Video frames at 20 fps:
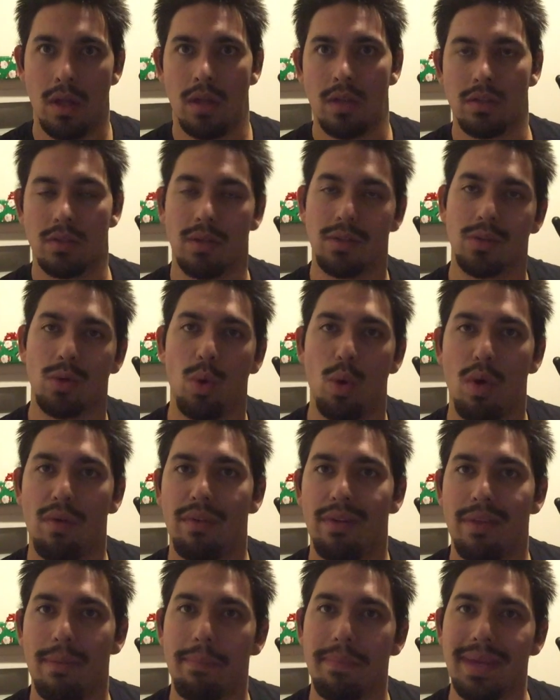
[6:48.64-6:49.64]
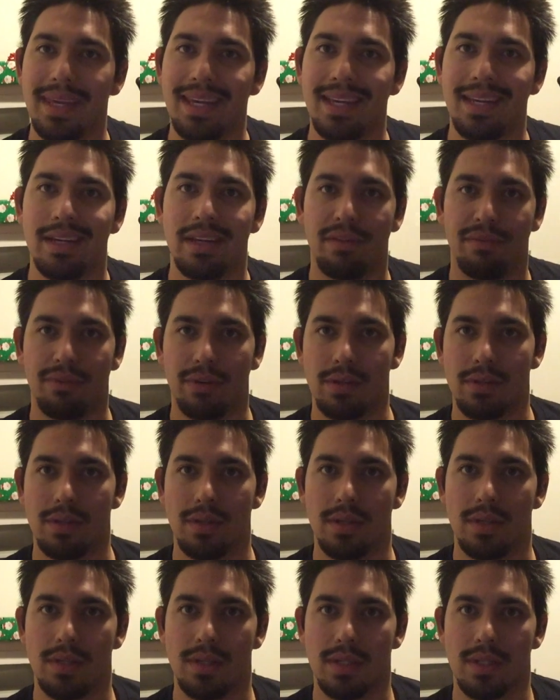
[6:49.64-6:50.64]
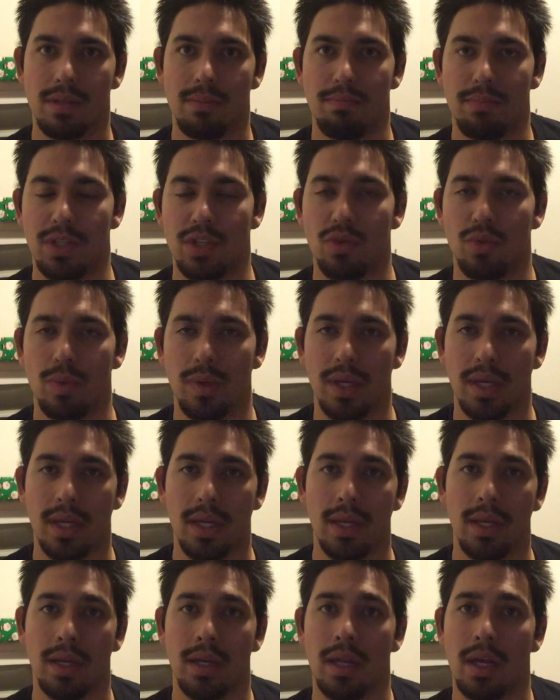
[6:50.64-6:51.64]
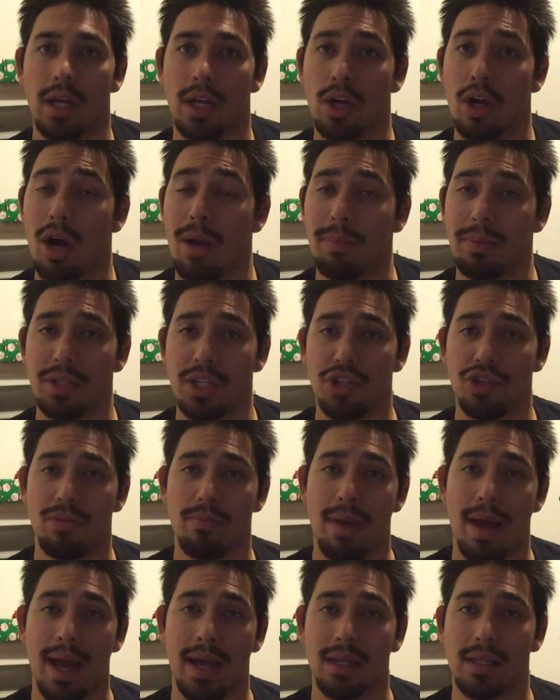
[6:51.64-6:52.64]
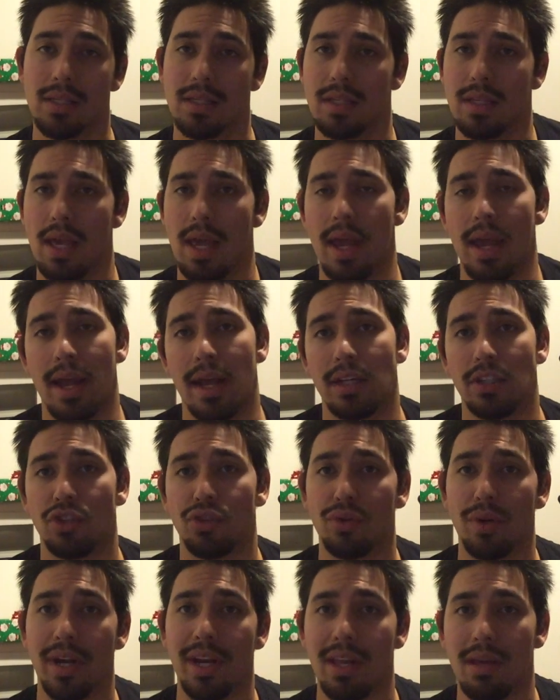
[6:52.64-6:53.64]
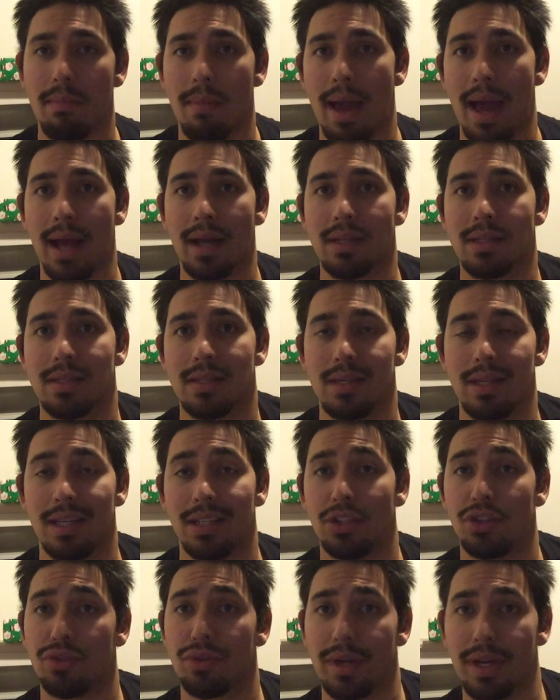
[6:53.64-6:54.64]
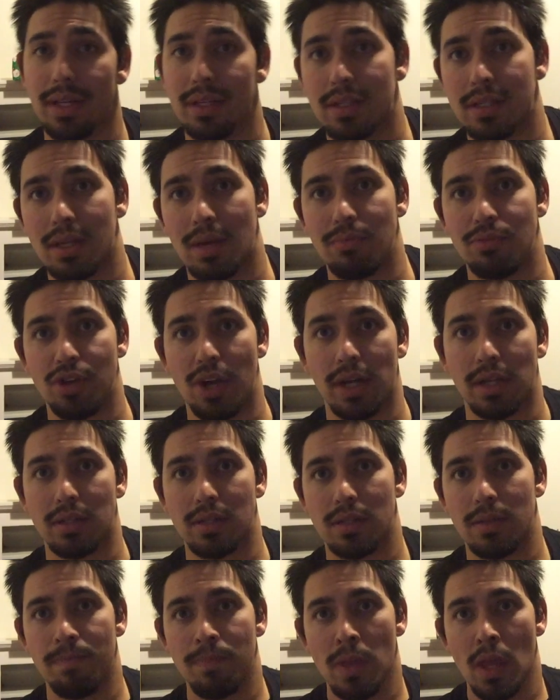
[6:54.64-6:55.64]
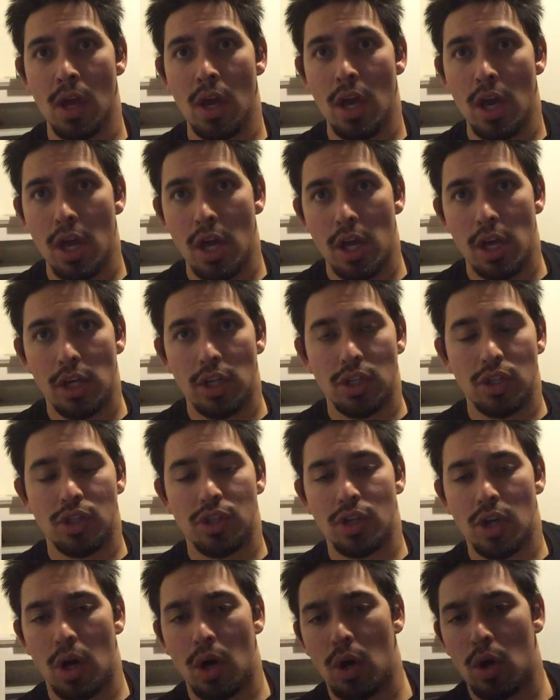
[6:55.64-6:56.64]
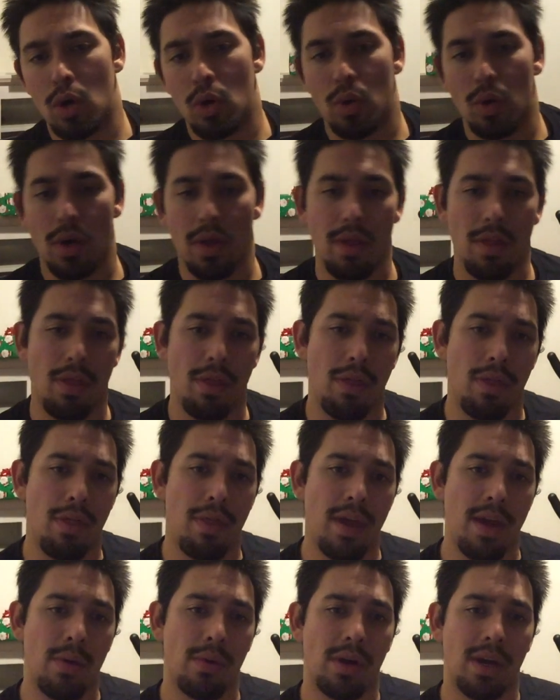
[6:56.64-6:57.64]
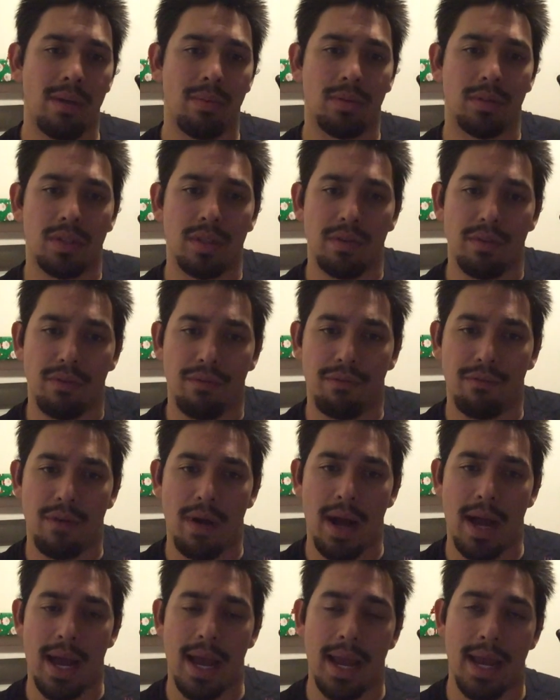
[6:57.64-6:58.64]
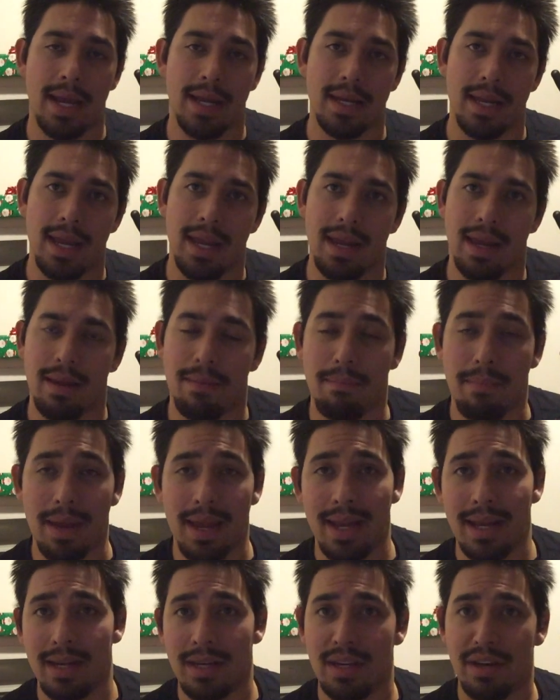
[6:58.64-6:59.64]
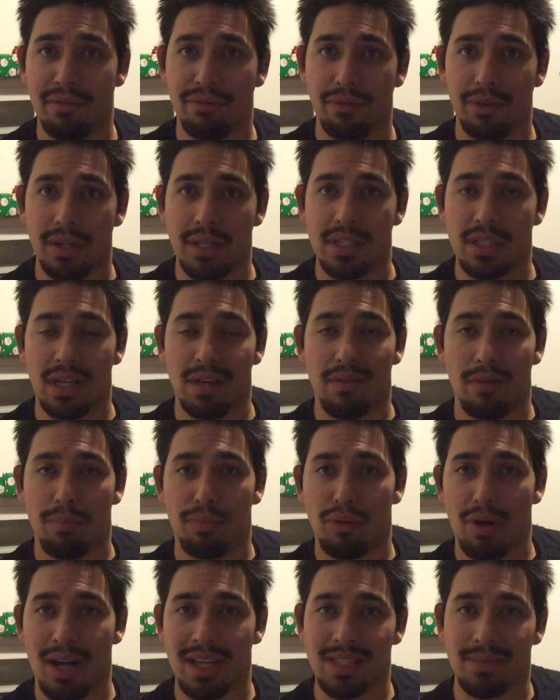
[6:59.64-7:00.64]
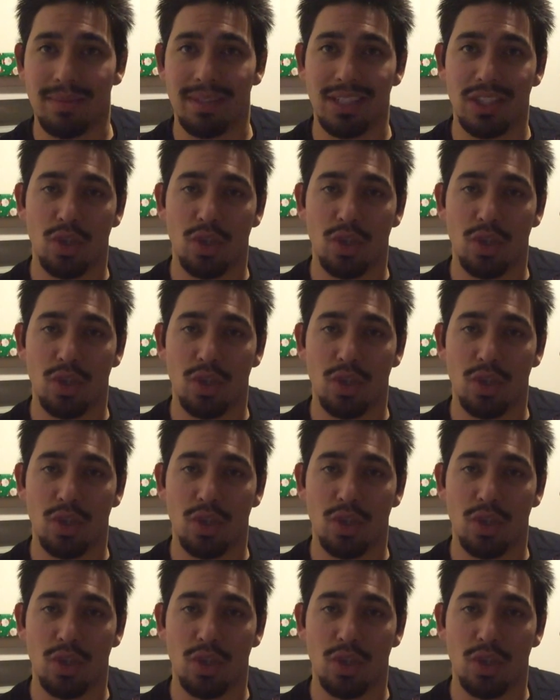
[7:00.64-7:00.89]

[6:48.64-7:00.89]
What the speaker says: So let's go over the main differences between competition max and training max in trained subjects. So they were able to find a main difference of approximately